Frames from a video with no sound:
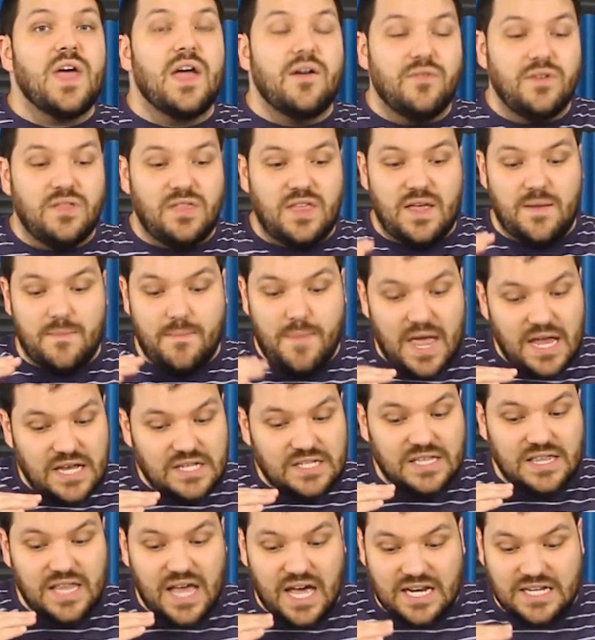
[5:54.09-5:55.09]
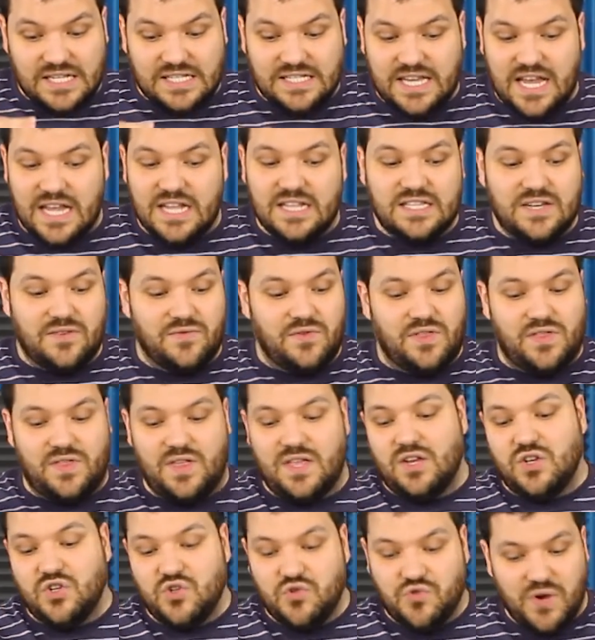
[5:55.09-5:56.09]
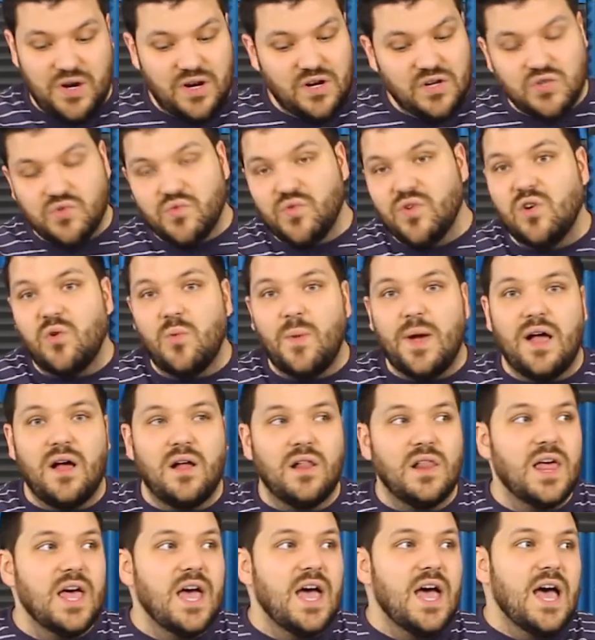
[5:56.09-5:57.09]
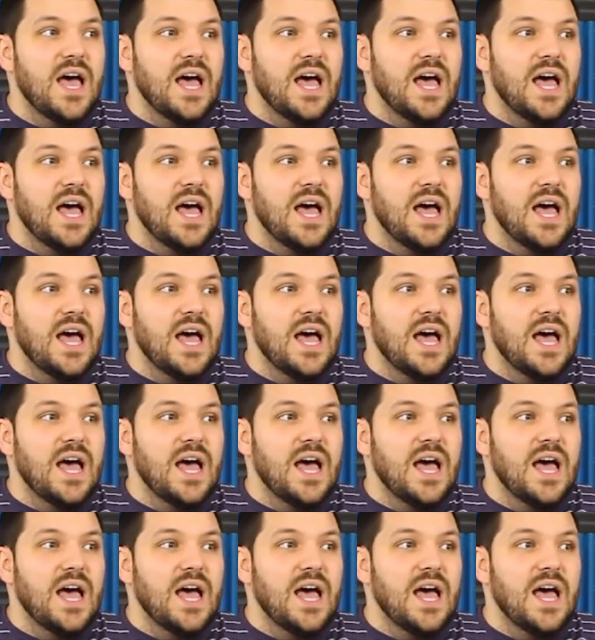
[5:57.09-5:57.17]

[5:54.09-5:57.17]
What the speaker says: Everything makes a lot of sense. Everything triggers real well.